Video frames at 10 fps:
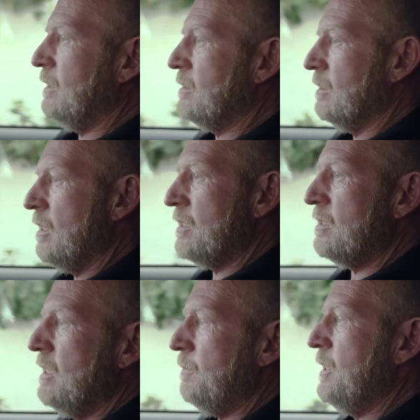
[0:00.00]
it's a nice
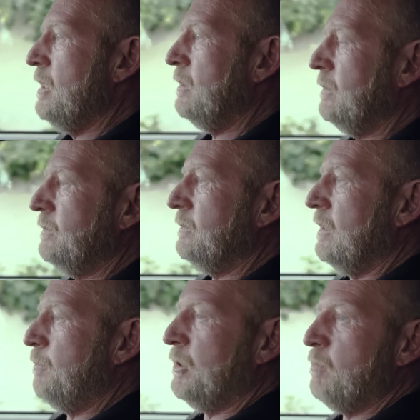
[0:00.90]
steep hill,
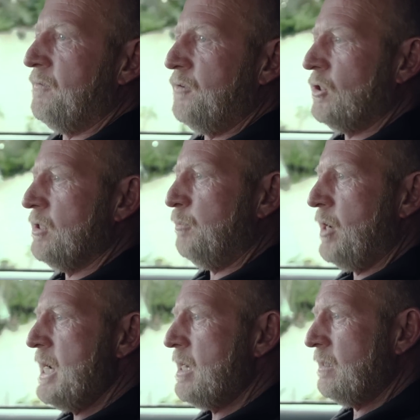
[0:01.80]
I put my foot on the
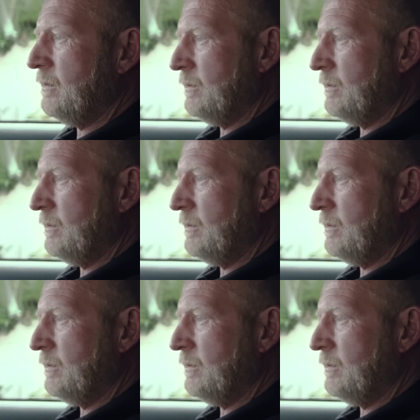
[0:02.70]
brake.